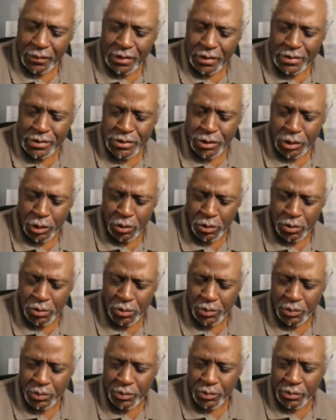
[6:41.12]

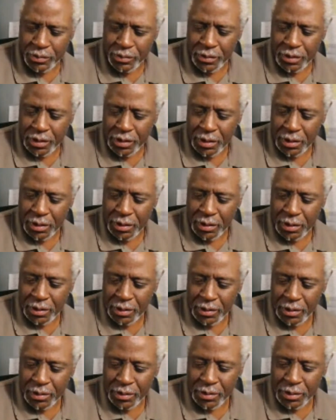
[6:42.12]
So
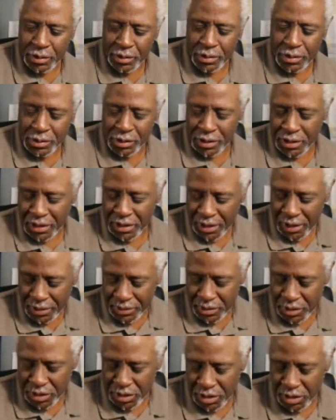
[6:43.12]
looking
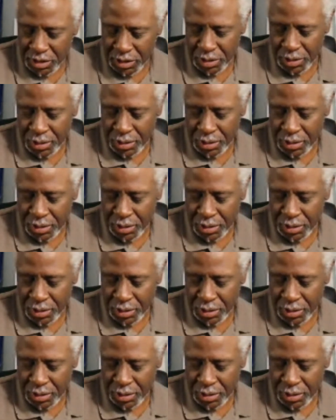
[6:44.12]
at the